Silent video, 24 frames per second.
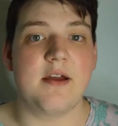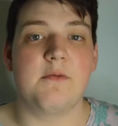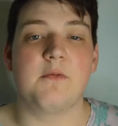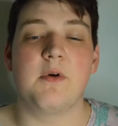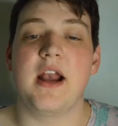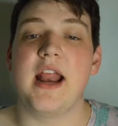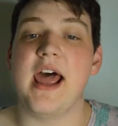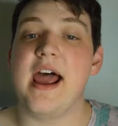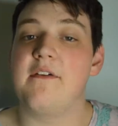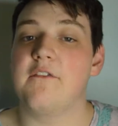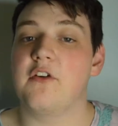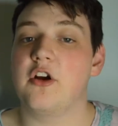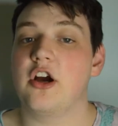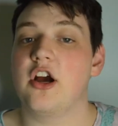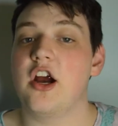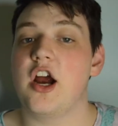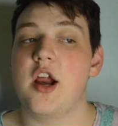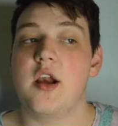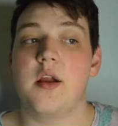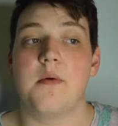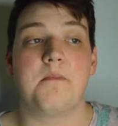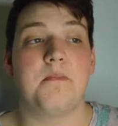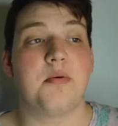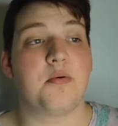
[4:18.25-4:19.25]
and whenever
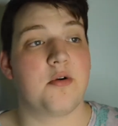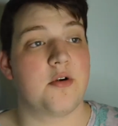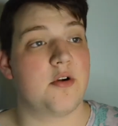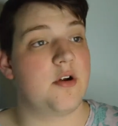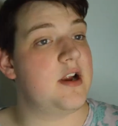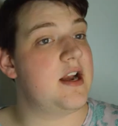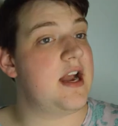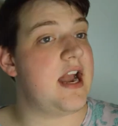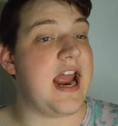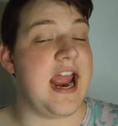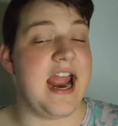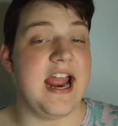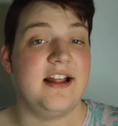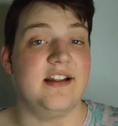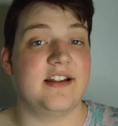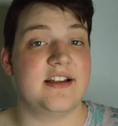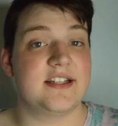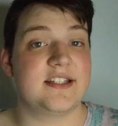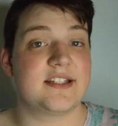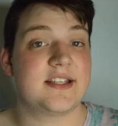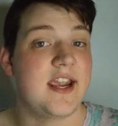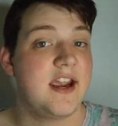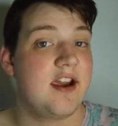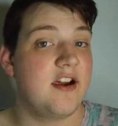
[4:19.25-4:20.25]
an important
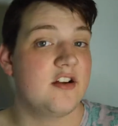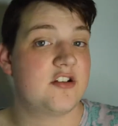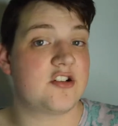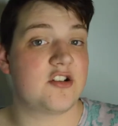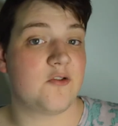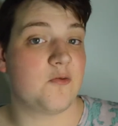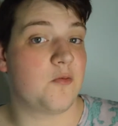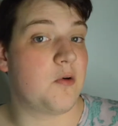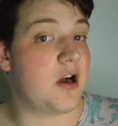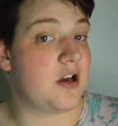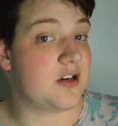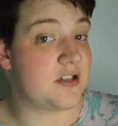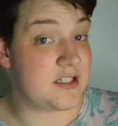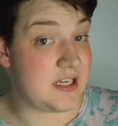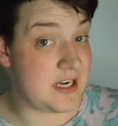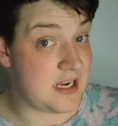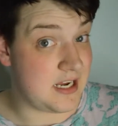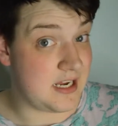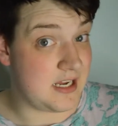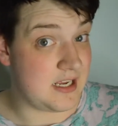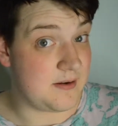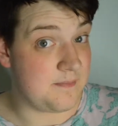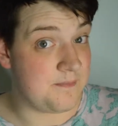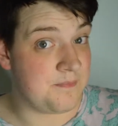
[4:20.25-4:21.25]
A-list character walked
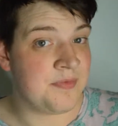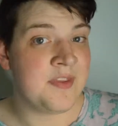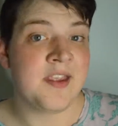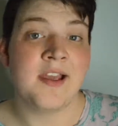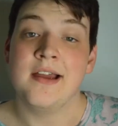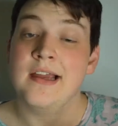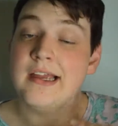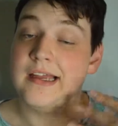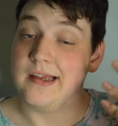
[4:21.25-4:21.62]
in,